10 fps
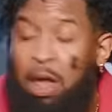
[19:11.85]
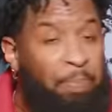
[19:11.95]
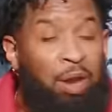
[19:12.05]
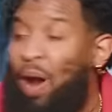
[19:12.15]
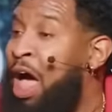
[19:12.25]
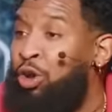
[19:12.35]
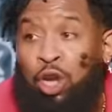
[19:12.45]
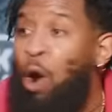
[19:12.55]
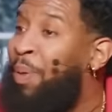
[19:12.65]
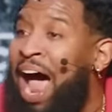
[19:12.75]
to be around
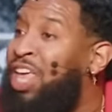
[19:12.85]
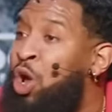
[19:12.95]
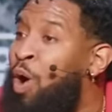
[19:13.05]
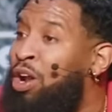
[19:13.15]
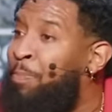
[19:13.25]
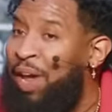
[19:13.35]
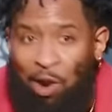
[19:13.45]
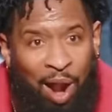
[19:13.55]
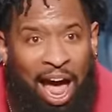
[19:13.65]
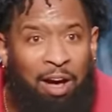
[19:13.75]
nobody you want to be
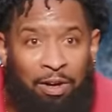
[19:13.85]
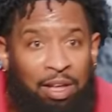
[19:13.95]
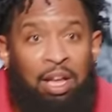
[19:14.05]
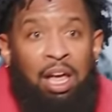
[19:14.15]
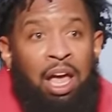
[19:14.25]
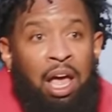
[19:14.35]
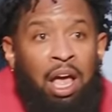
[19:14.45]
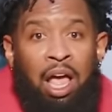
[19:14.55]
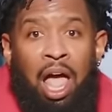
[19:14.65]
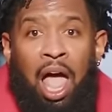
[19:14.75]
around.
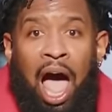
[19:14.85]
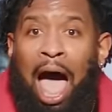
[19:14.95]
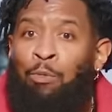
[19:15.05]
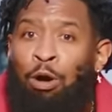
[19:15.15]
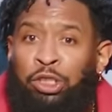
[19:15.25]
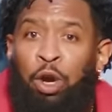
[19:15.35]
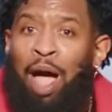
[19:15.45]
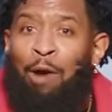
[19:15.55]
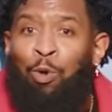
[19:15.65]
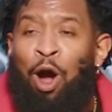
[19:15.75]
I want you
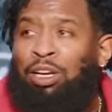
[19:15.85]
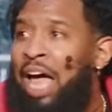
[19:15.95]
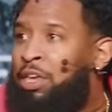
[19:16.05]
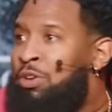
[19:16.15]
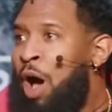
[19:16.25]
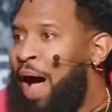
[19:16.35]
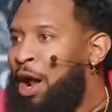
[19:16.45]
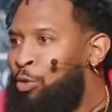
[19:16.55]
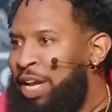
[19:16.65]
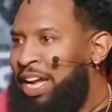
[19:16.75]
at work like, you know, I
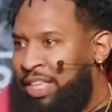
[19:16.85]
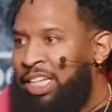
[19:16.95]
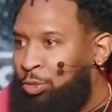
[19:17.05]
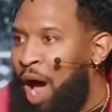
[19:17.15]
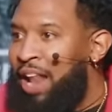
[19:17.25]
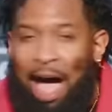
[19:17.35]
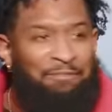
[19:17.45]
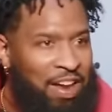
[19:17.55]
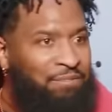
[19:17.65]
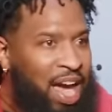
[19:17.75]
don't need this right. I've
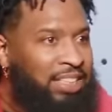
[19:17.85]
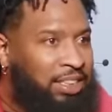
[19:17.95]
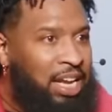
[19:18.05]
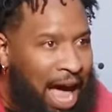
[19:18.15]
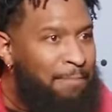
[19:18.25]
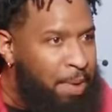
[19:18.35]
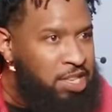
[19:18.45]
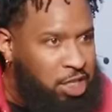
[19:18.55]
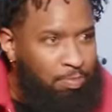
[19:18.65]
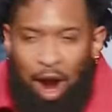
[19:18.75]
been bested, I've been
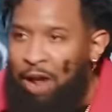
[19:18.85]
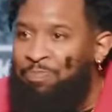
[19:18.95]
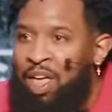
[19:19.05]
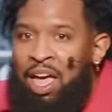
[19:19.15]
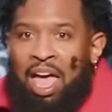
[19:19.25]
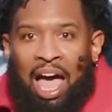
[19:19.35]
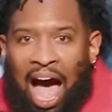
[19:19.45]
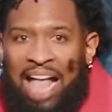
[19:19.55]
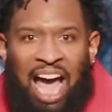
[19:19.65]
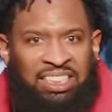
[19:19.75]
smart.
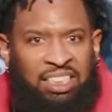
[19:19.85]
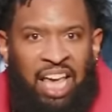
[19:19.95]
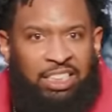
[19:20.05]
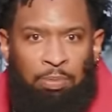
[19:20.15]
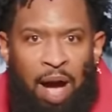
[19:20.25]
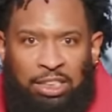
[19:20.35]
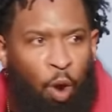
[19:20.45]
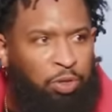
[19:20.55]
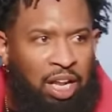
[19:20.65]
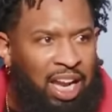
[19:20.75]
I got six months
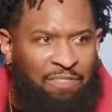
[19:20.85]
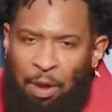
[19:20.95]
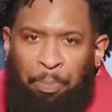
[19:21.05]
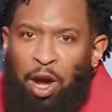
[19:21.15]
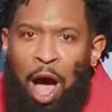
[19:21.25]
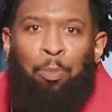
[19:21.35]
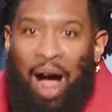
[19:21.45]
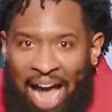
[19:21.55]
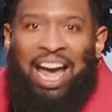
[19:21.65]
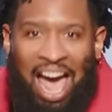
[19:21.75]
worth of living put up where
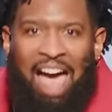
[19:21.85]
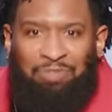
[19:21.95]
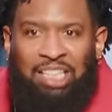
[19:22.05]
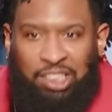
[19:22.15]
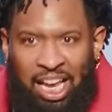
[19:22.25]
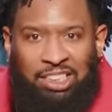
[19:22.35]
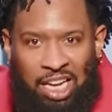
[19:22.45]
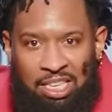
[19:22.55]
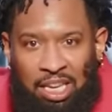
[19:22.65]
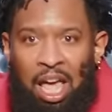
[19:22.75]
I can have
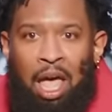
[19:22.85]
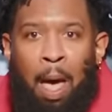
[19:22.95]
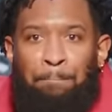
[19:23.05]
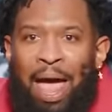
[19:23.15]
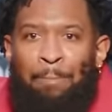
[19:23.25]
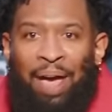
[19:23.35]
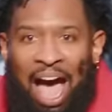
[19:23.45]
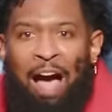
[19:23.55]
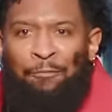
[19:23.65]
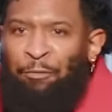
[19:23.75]
decisions. Baby,
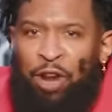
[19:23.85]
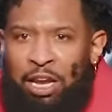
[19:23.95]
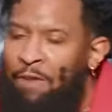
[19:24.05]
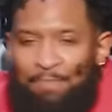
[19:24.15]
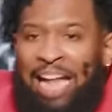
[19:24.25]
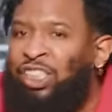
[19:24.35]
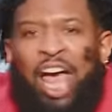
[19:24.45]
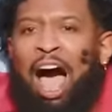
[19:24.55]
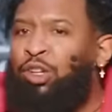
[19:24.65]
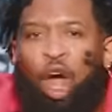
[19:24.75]
I'm free. If my
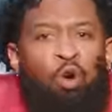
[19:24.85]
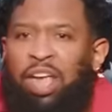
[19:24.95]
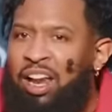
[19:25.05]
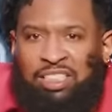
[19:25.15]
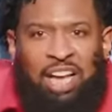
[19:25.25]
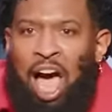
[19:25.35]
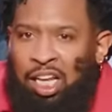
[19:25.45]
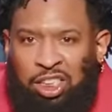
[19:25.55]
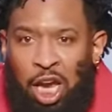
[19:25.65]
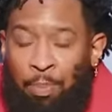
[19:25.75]
child don't get a
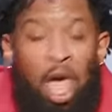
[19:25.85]
scholarship,